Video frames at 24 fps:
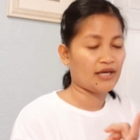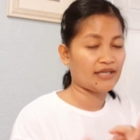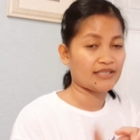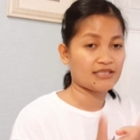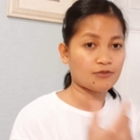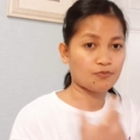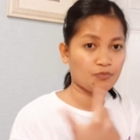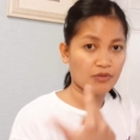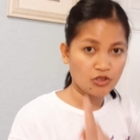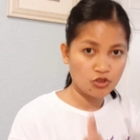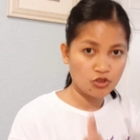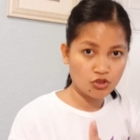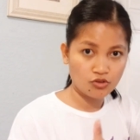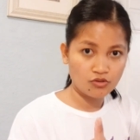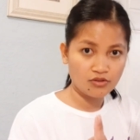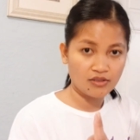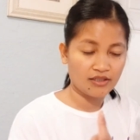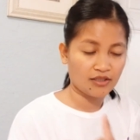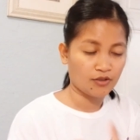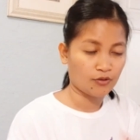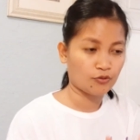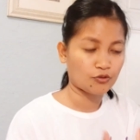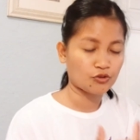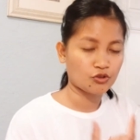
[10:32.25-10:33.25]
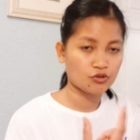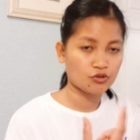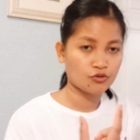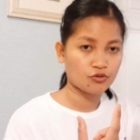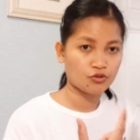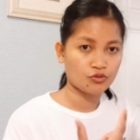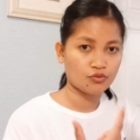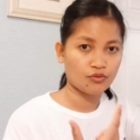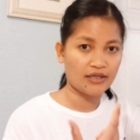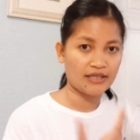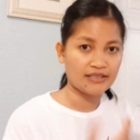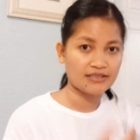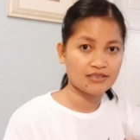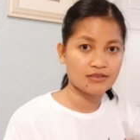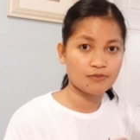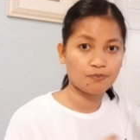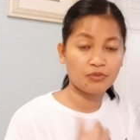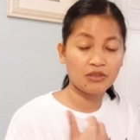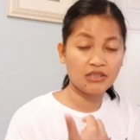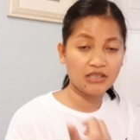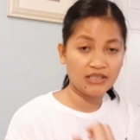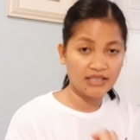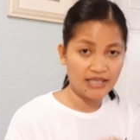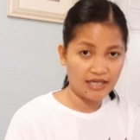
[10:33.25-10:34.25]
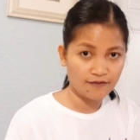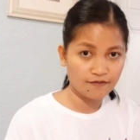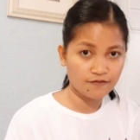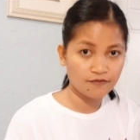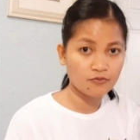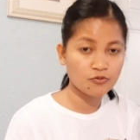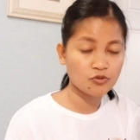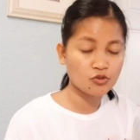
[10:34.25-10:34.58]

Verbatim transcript: as picture and I also do as PDF.